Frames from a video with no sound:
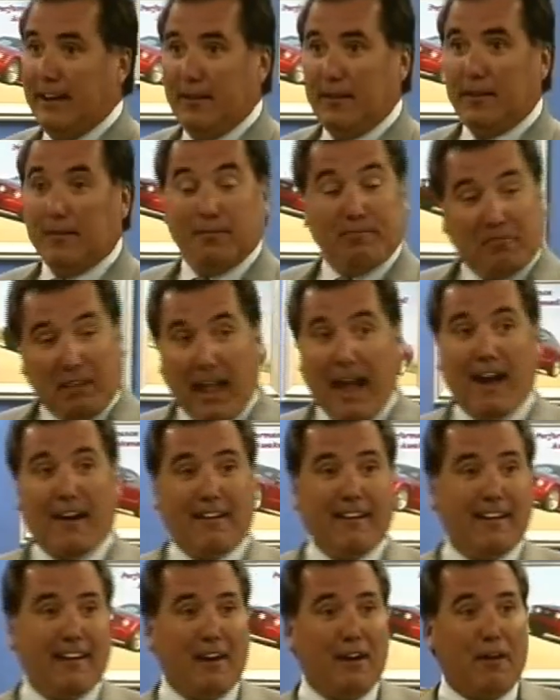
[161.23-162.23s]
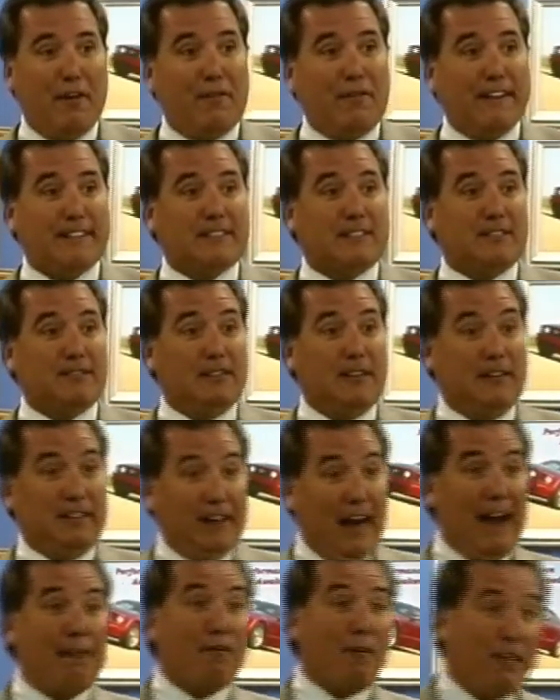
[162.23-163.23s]
Now, you know, if it's
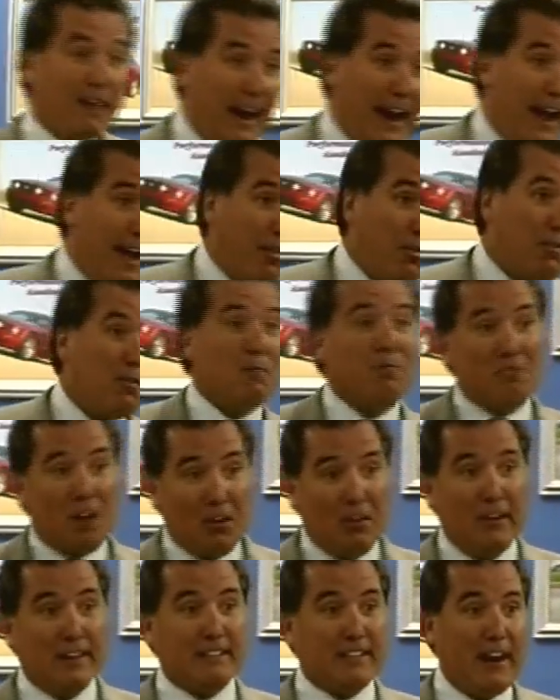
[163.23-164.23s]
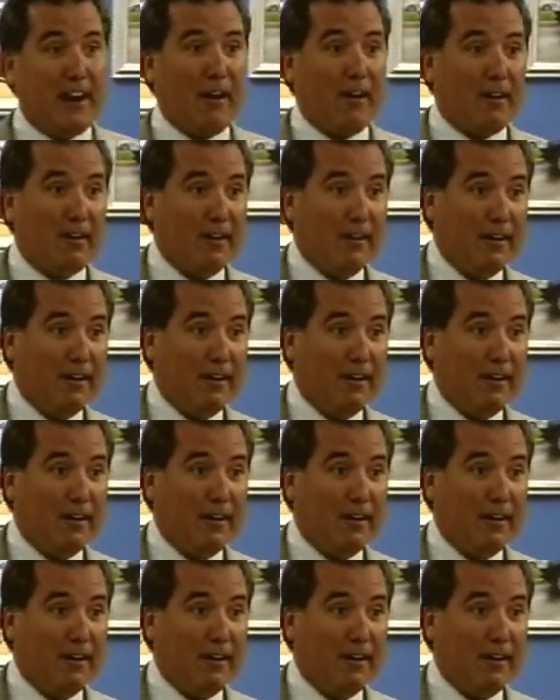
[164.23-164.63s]
life or death, who needs hair?